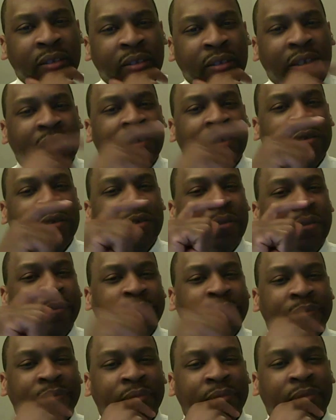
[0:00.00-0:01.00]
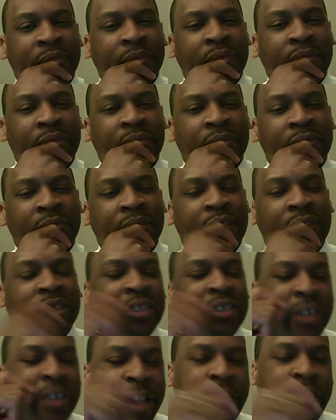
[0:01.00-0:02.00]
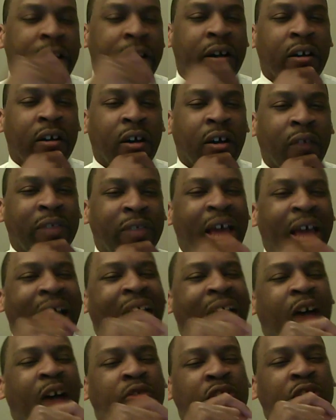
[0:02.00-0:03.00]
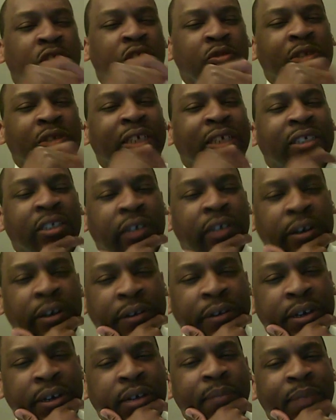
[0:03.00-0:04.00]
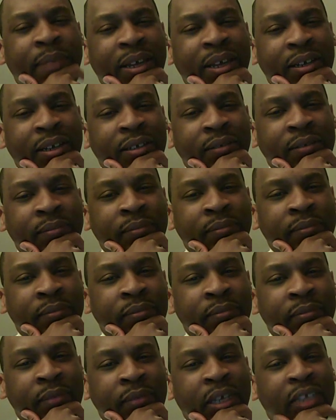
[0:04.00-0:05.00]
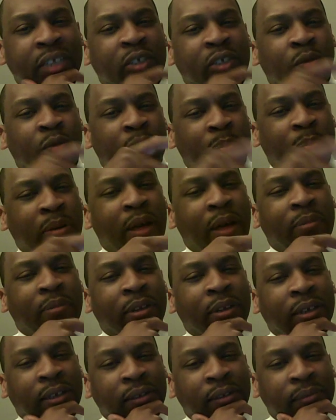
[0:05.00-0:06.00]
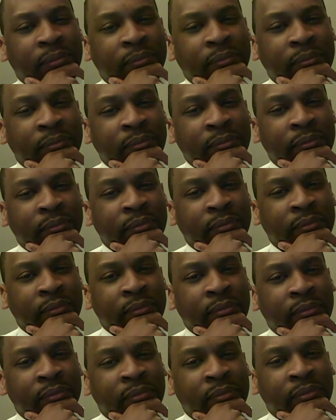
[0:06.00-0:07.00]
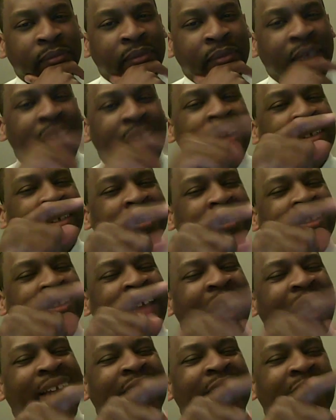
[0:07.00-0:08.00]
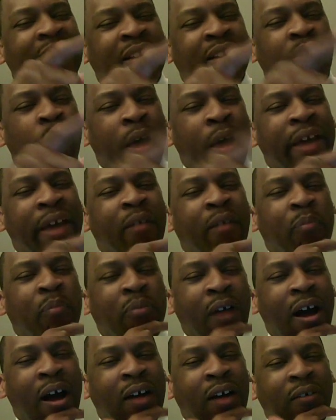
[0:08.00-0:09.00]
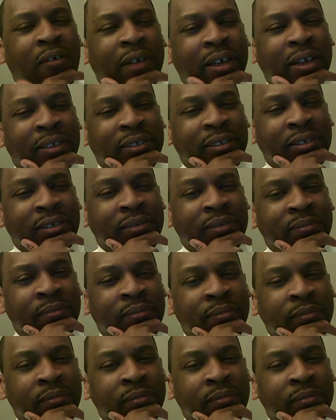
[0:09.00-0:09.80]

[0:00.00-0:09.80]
The chair of the House Judiciary Committee is a Republican. He is standing in the way of progress.